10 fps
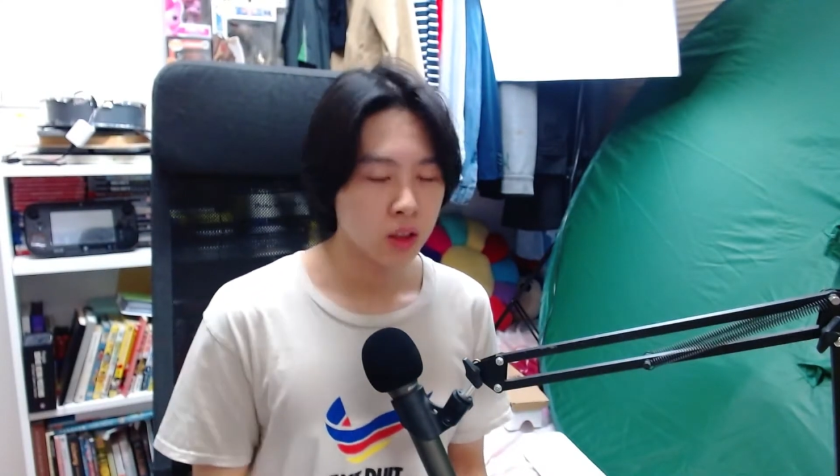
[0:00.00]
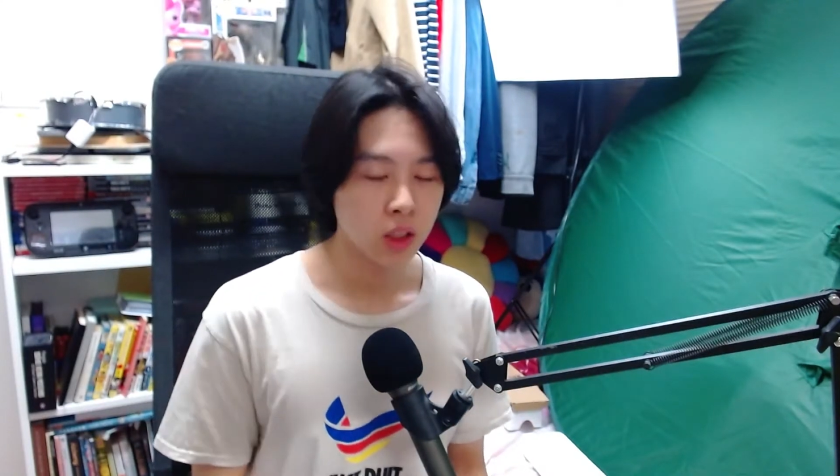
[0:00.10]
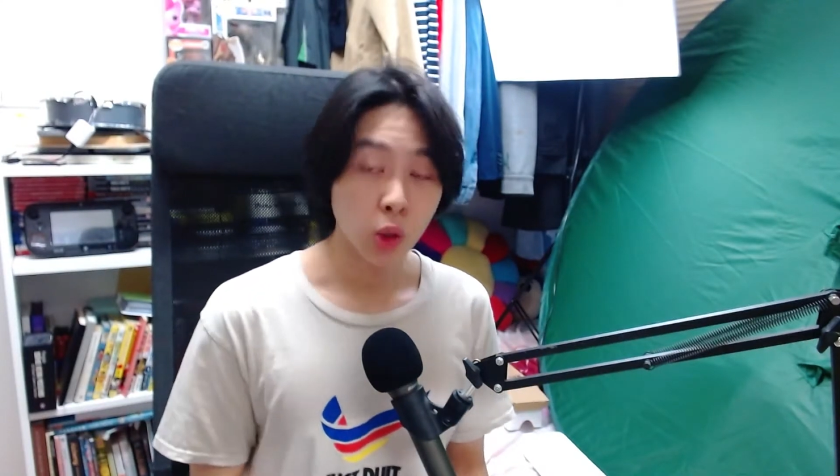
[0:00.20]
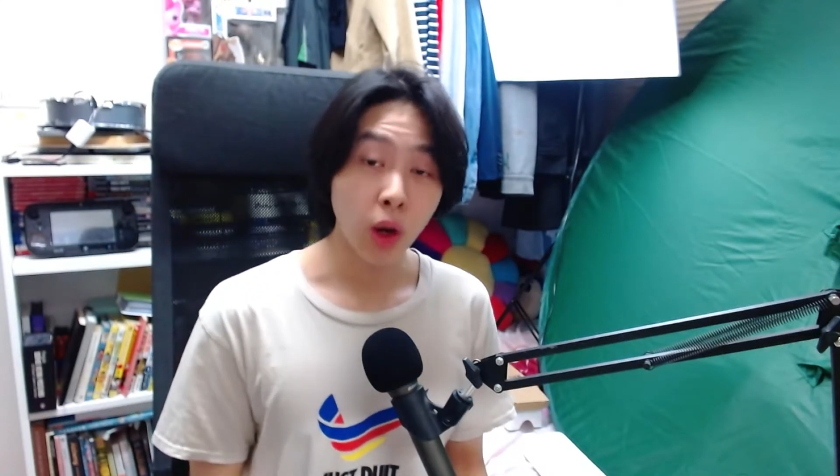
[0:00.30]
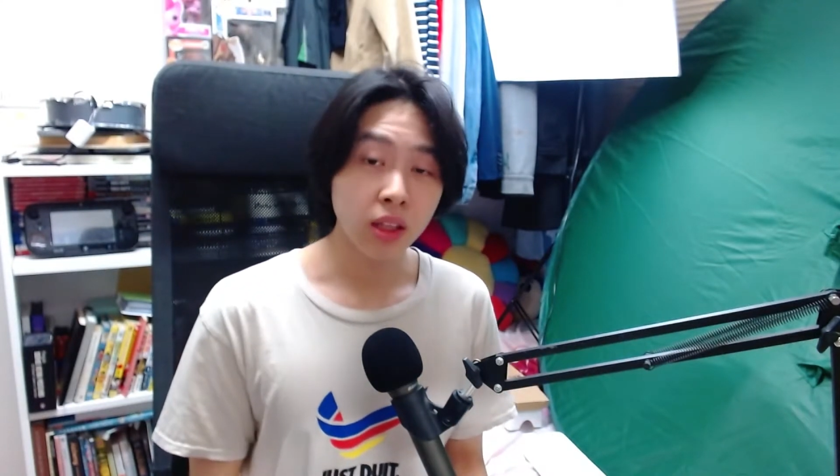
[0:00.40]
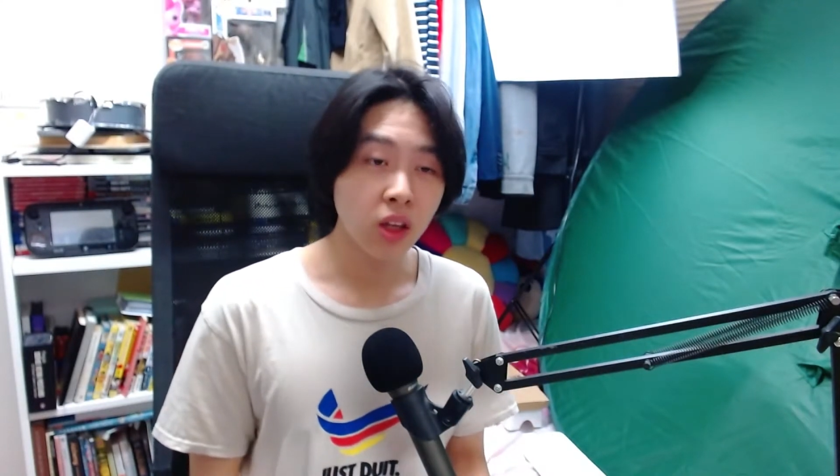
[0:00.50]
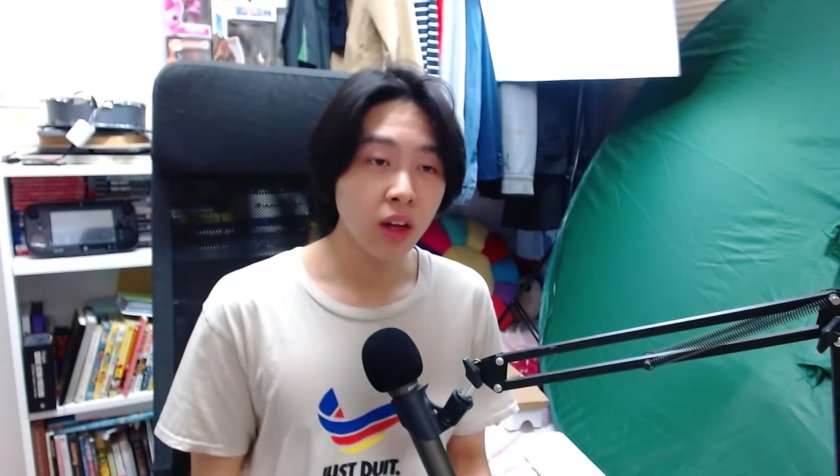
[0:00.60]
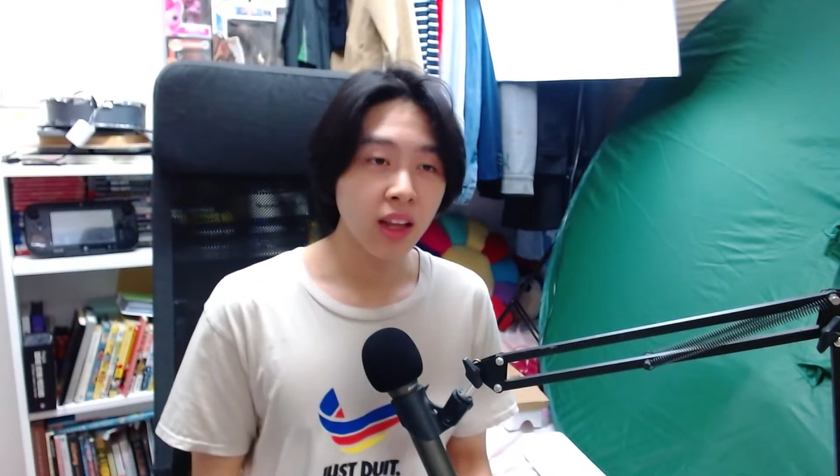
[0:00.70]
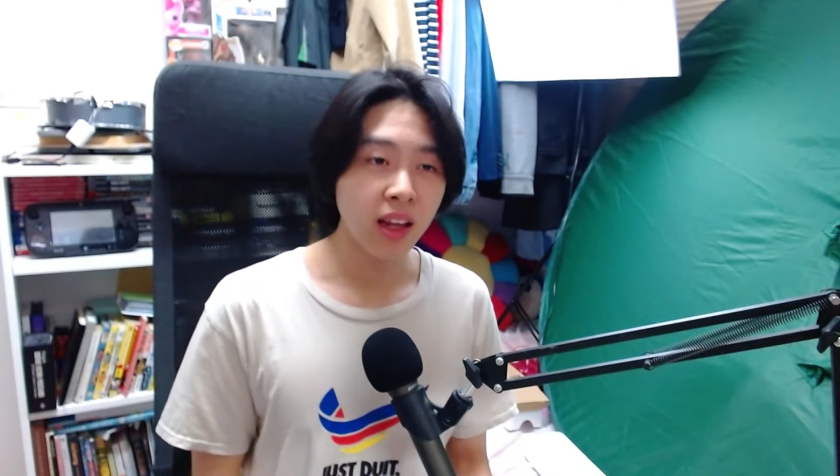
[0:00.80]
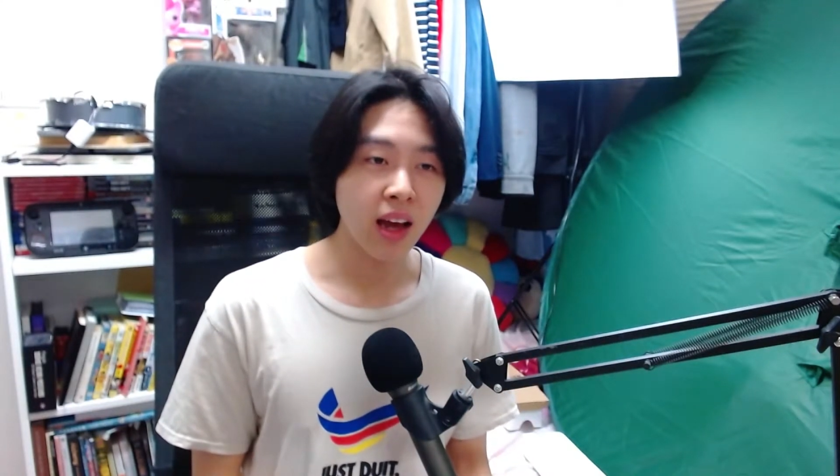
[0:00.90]
So I
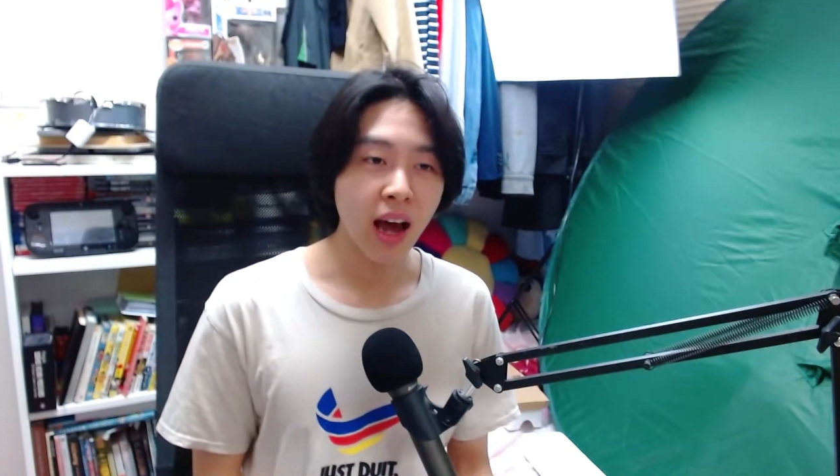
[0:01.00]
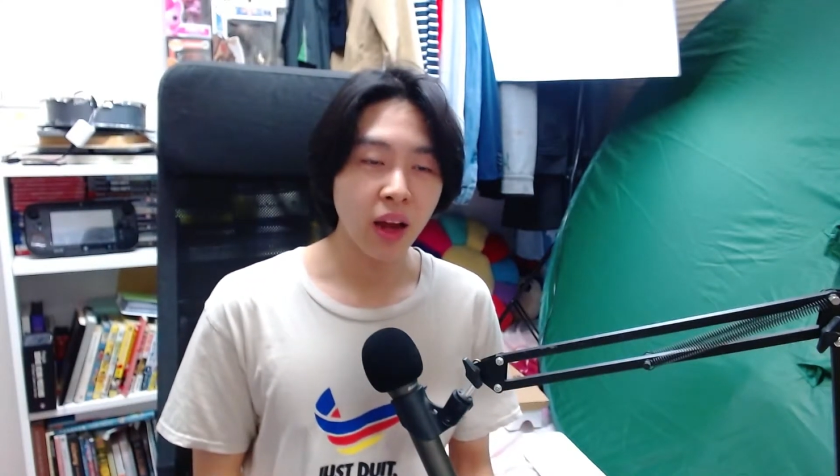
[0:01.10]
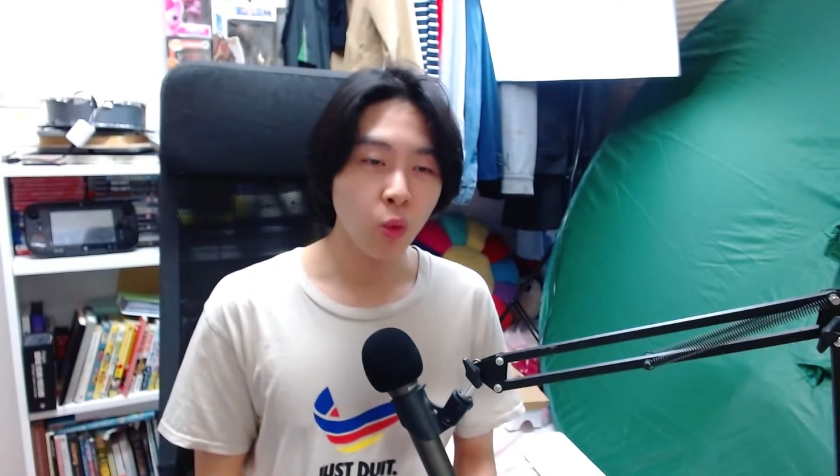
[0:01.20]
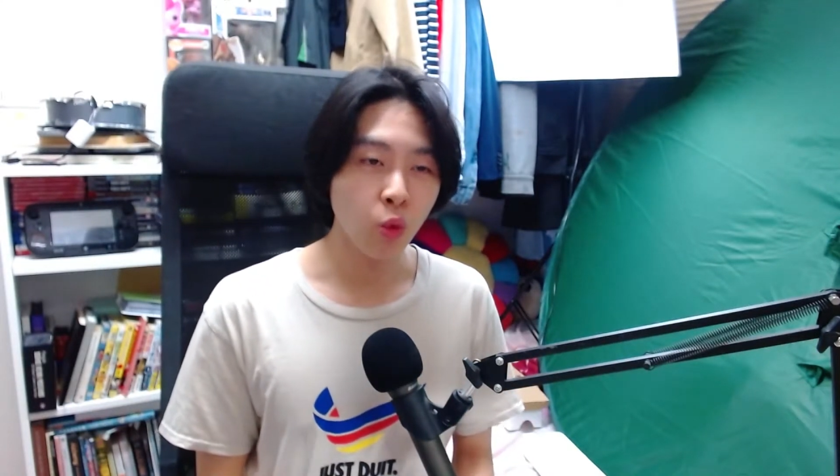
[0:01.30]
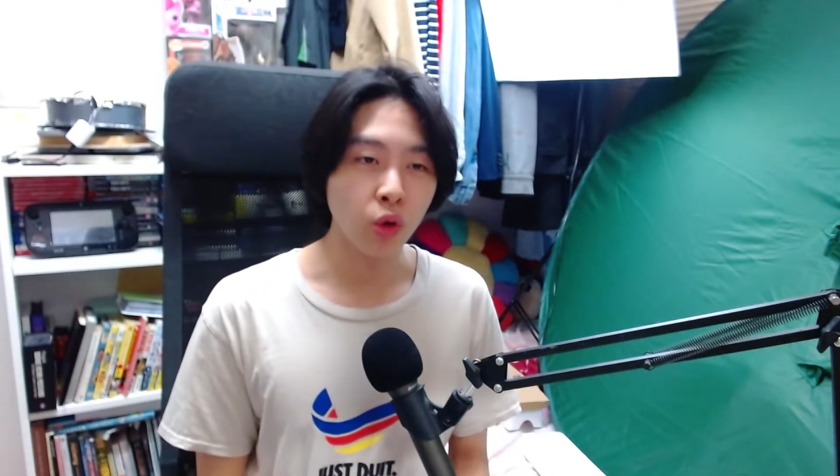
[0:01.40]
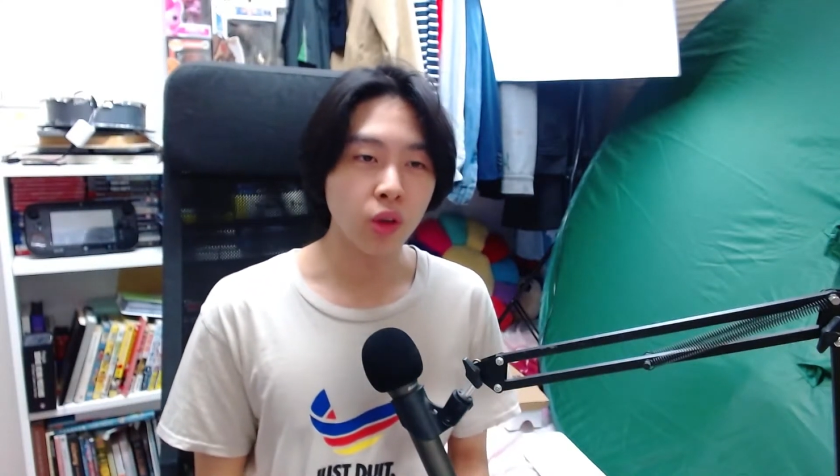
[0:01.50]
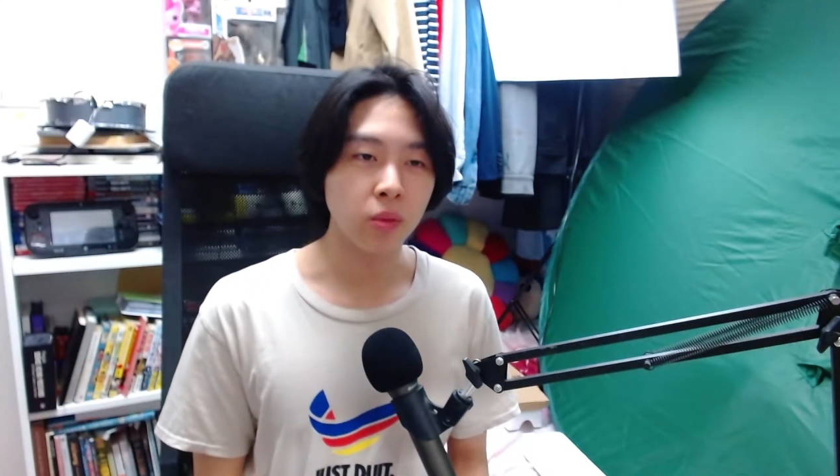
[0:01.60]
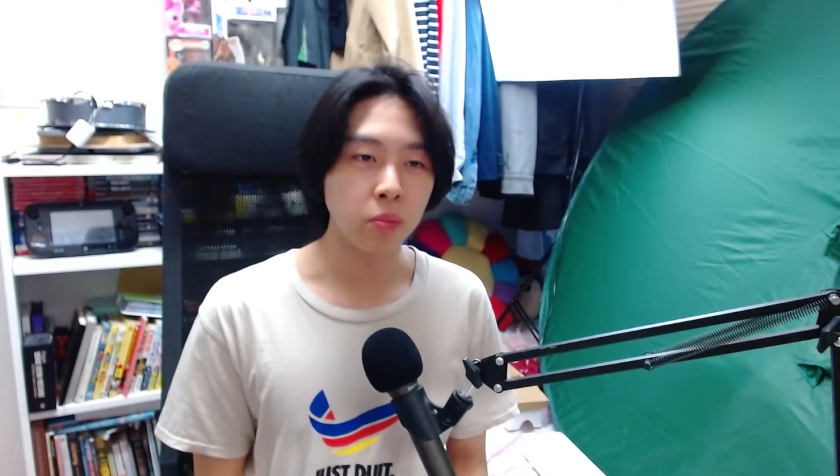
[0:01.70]
thought that I would